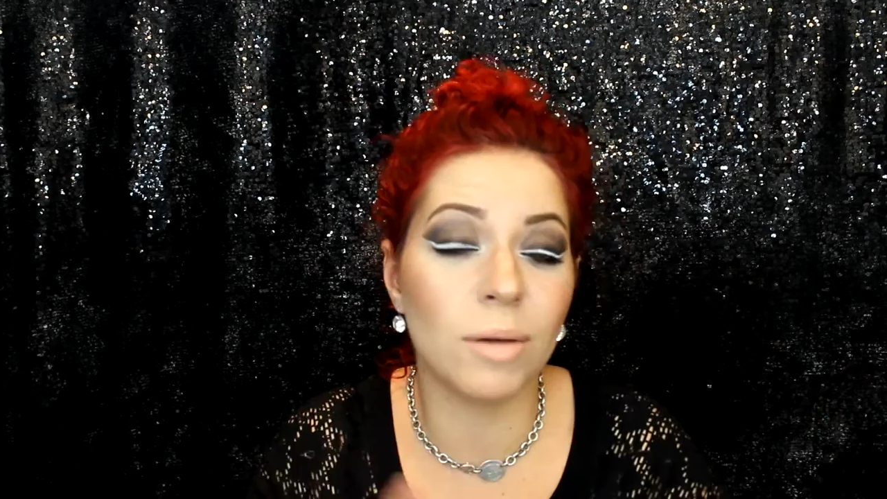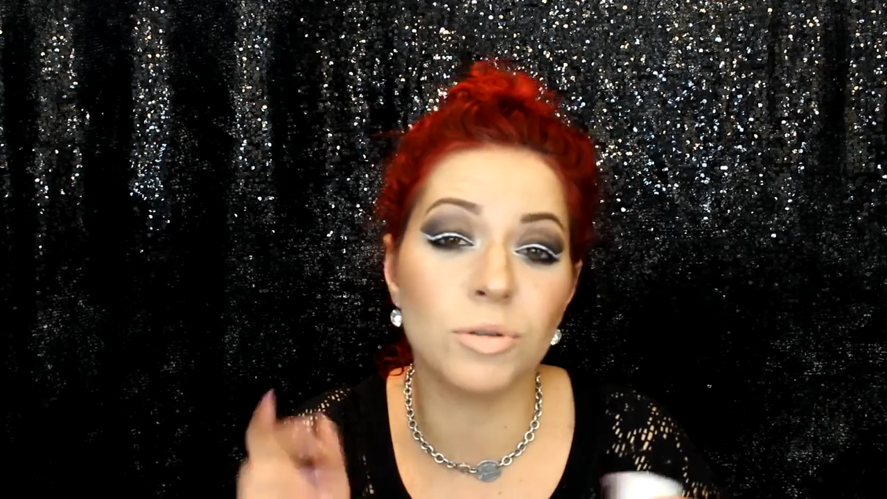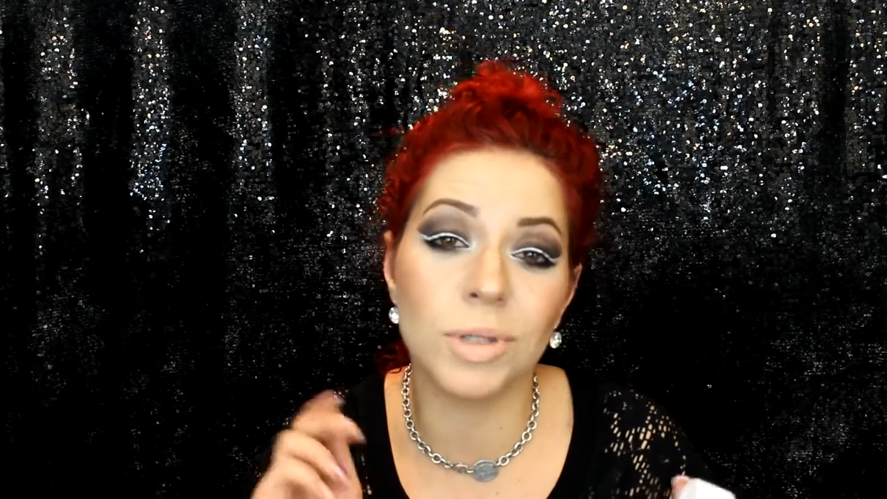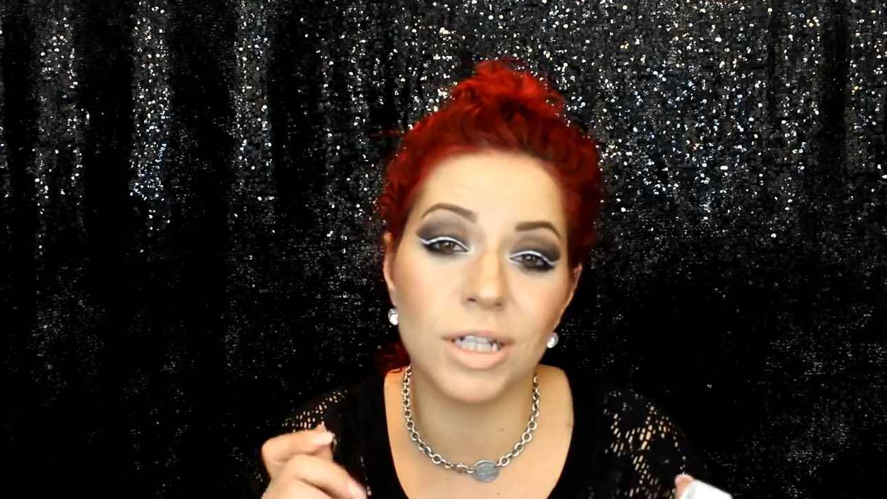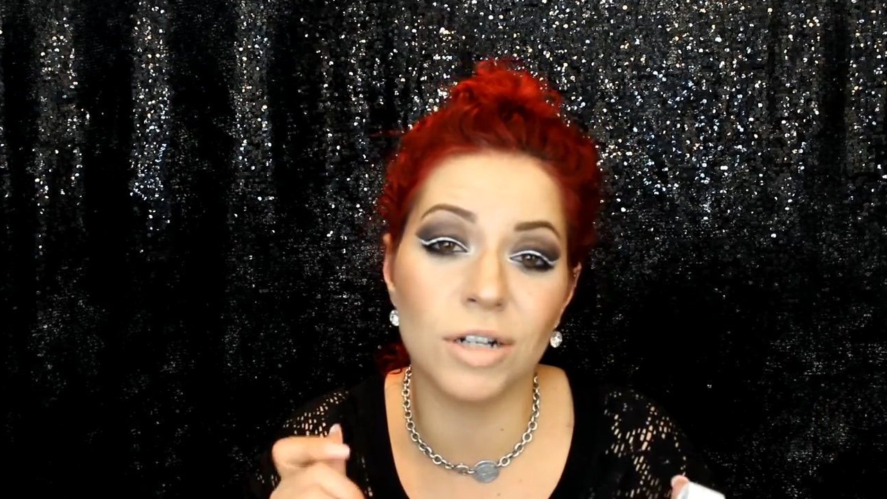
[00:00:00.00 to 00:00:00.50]
I
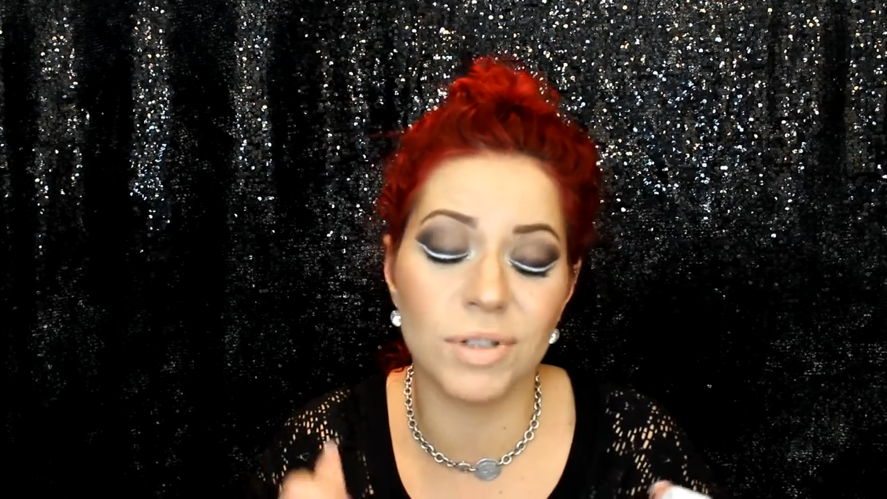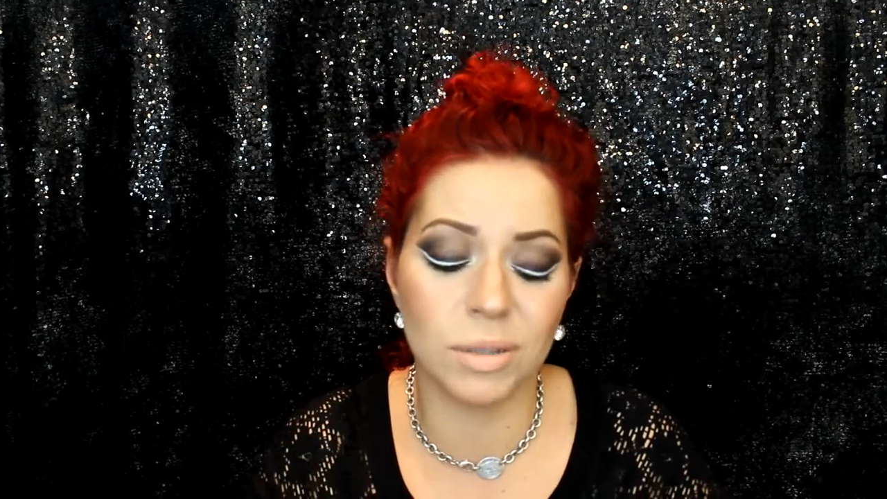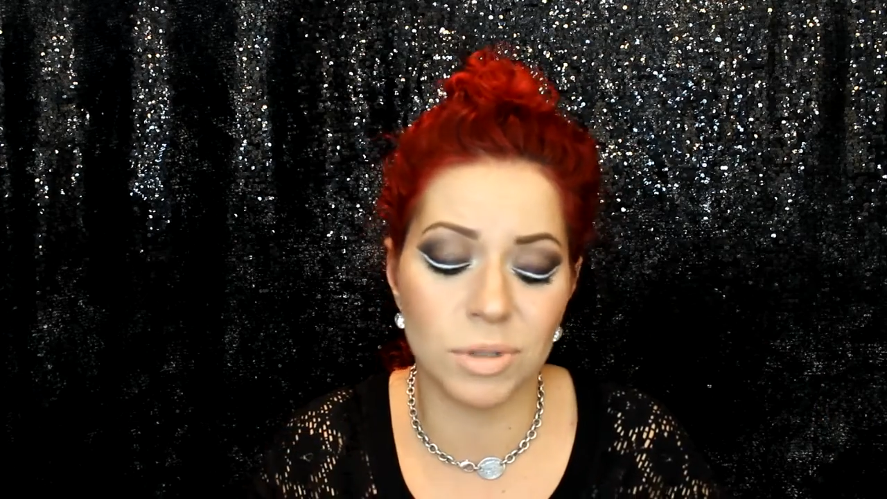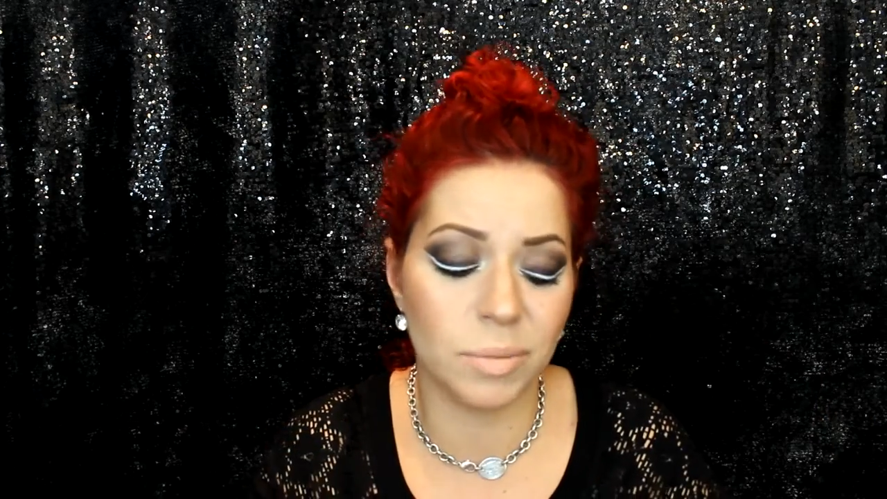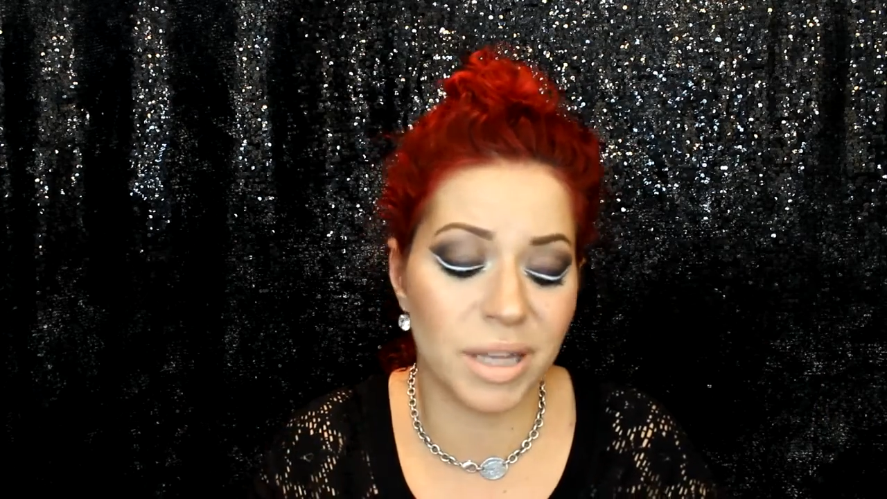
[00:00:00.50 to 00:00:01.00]
was really nervous
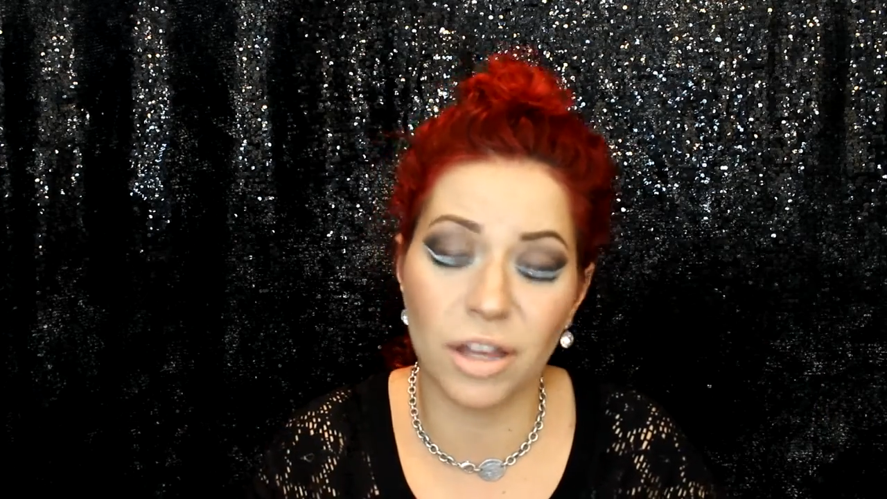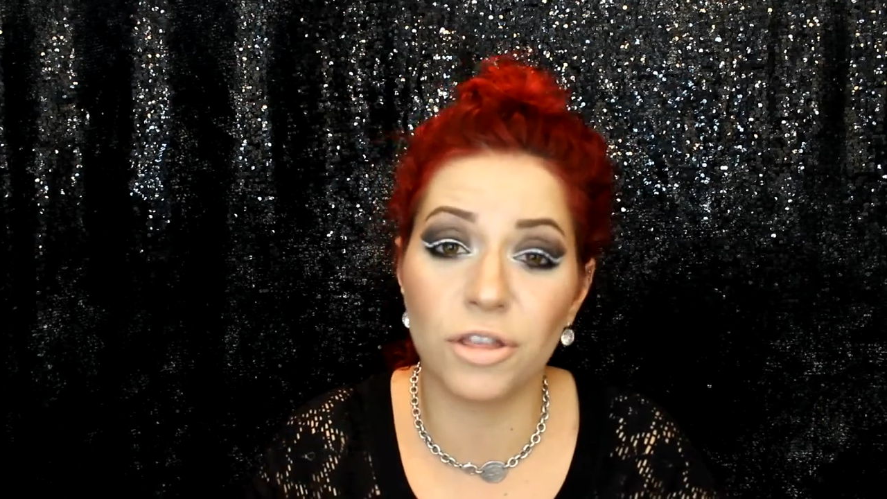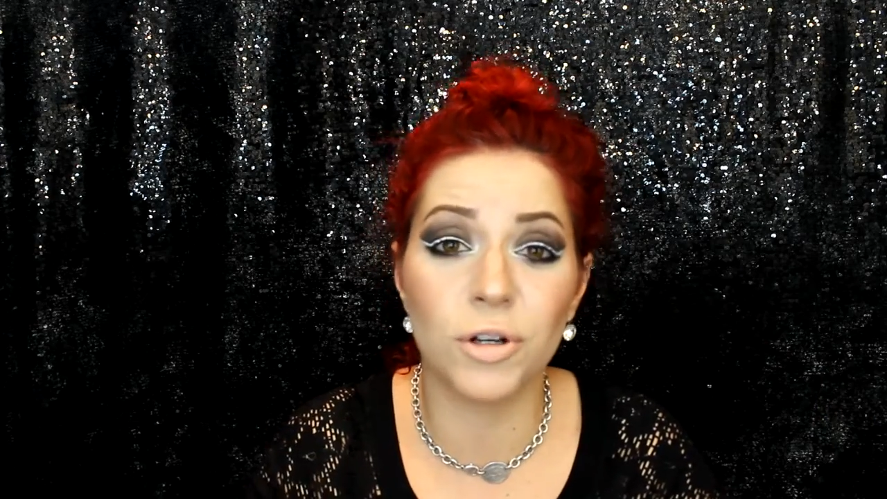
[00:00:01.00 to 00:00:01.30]
that it was going to be like a